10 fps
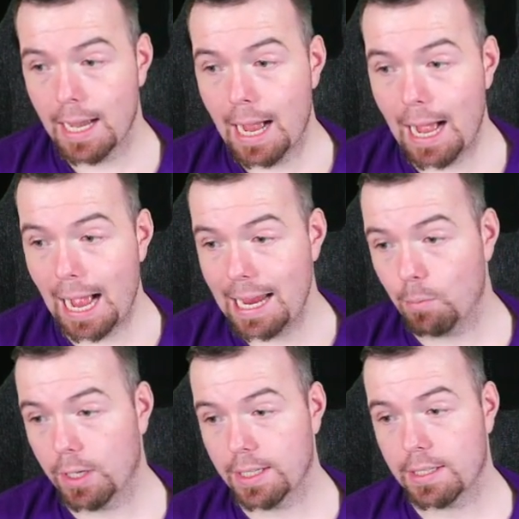Uh,
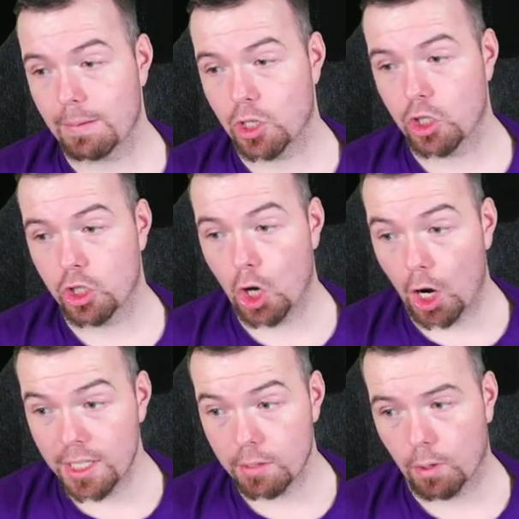81 interception,
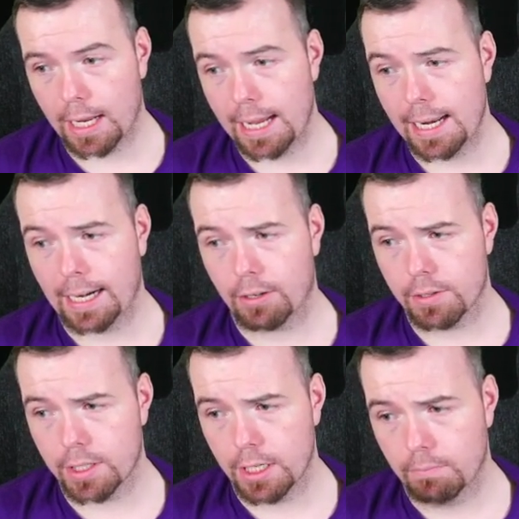91 head and
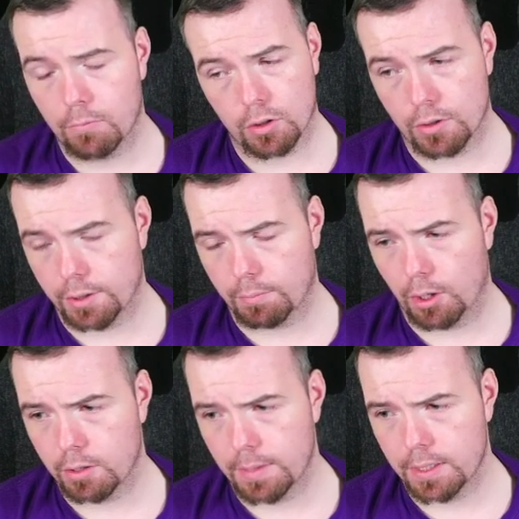accuracy, doesn't
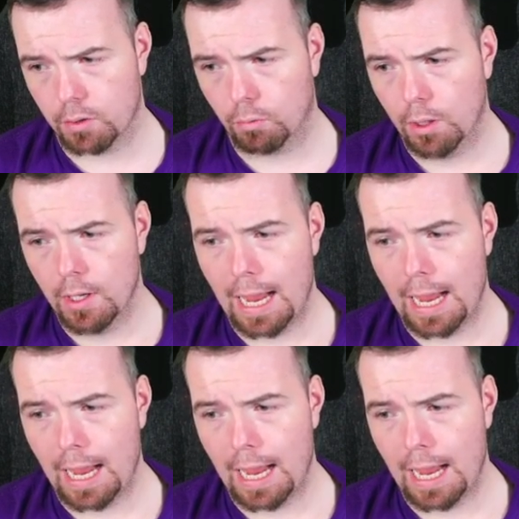surprise me at all.